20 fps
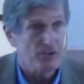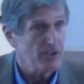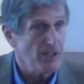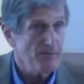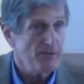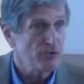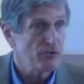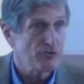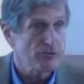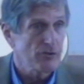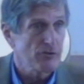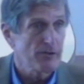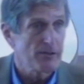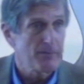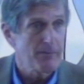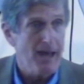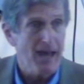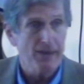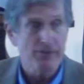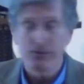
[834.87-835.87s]
Same is true
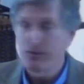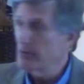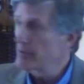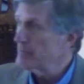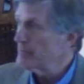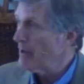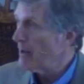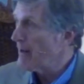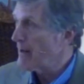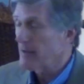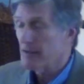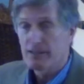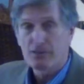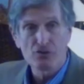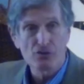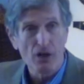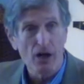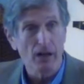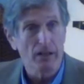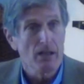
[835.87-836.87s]
in Matthew and Mark and
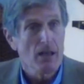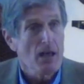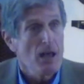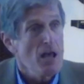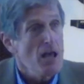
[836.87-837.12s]
John.